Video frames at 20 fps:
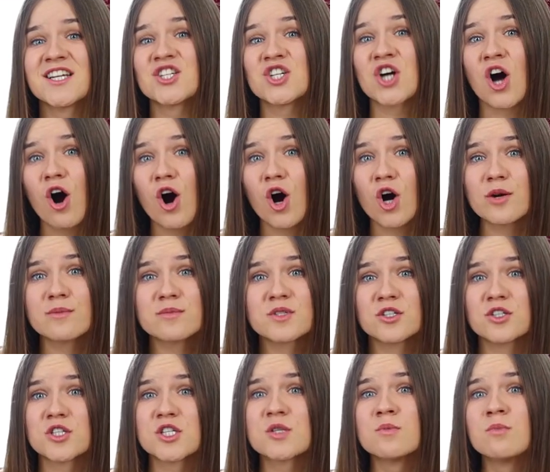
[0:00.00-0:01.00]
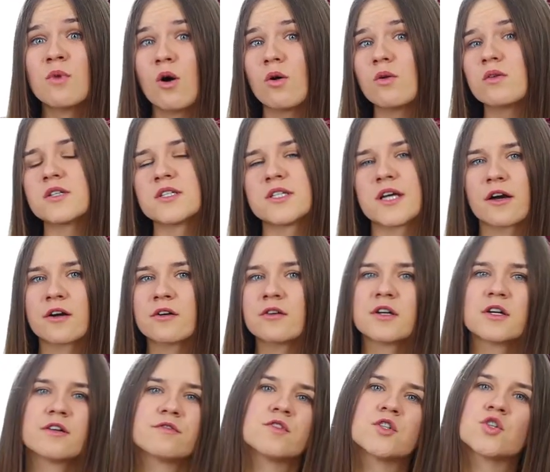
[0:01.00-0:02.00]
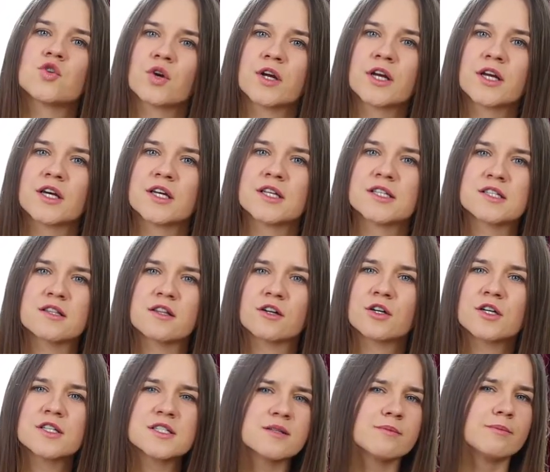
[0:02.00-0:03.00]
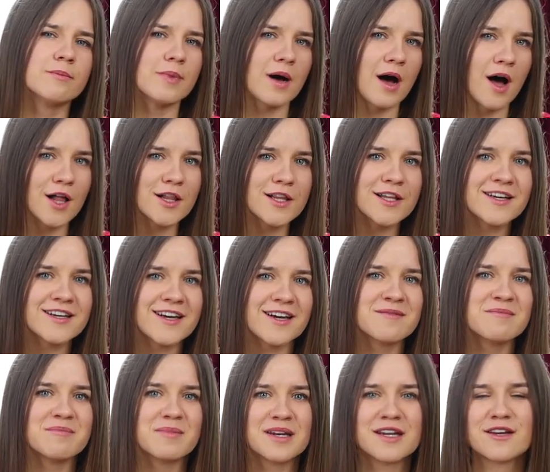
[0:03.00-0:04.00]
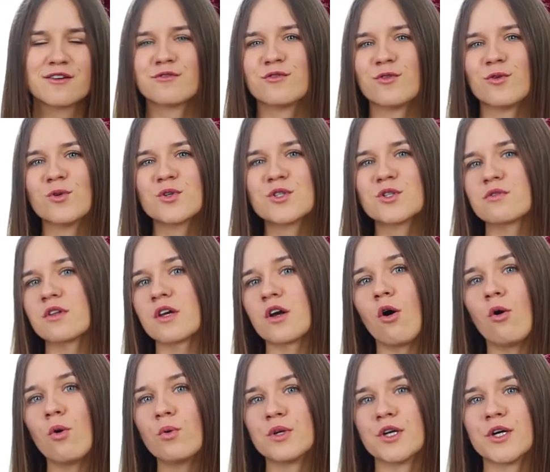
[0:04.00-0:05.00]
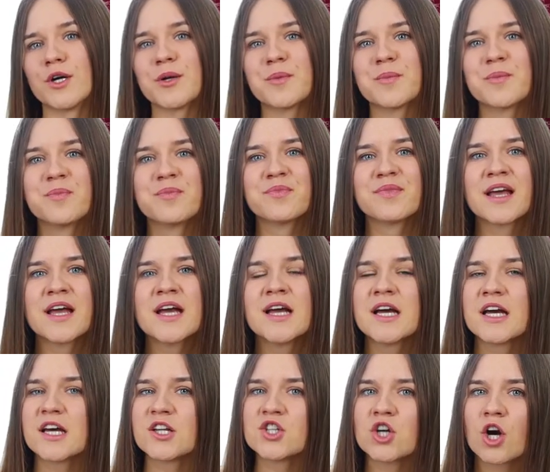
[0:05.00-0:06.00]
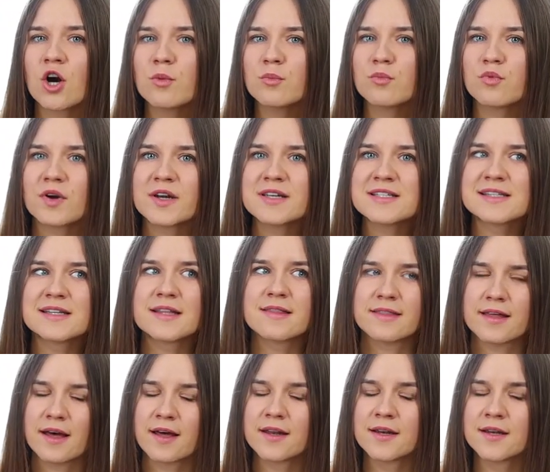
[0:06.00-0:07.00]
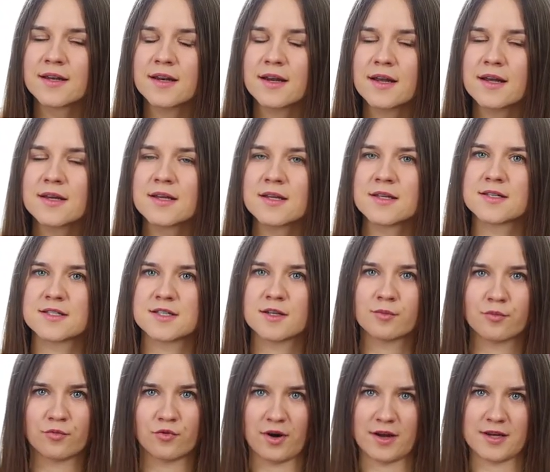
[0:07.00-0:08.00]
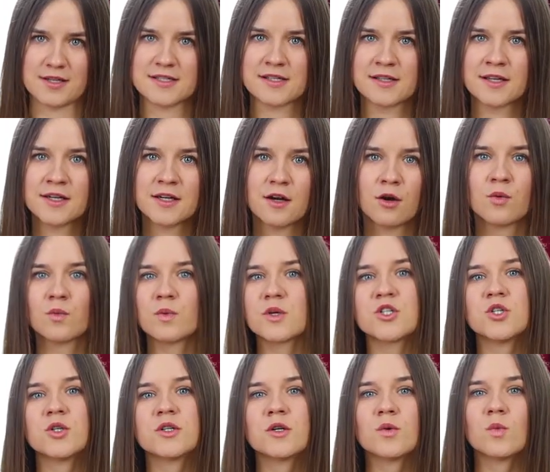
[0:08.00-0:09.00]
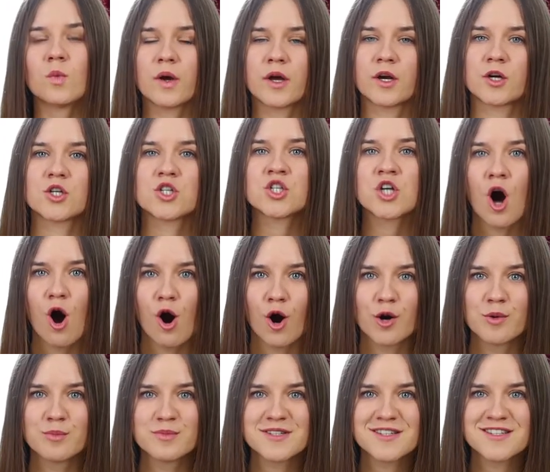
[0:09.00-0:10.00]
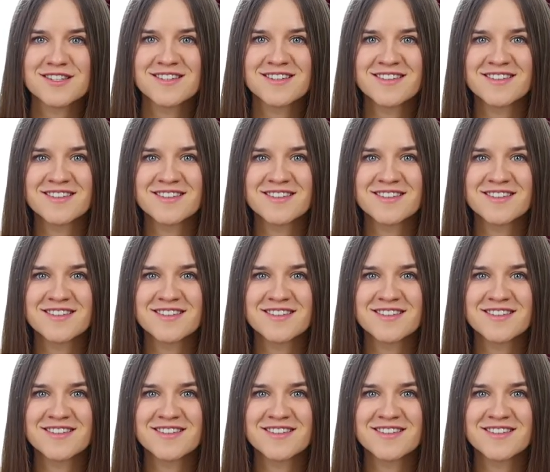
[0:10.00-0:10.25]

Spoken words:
Charms are small decorative trinkets that are symbolic and meaningful to the owner. A charm bracelet, then, is a bracelet on which you can wear charms.